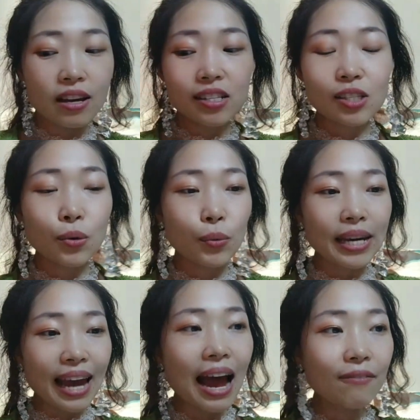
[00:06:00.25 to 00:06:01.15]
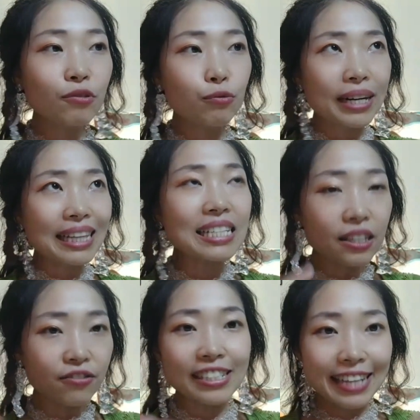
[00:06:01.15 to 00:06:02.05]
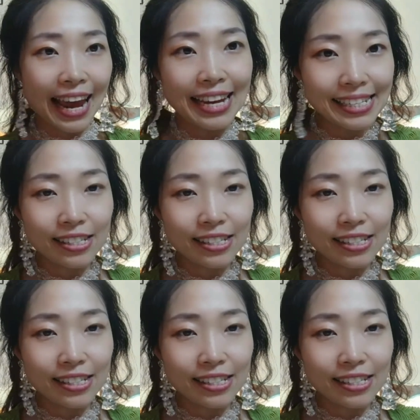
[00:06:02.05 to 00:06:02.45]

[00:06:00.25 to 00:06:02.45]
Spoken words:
so we have really different taste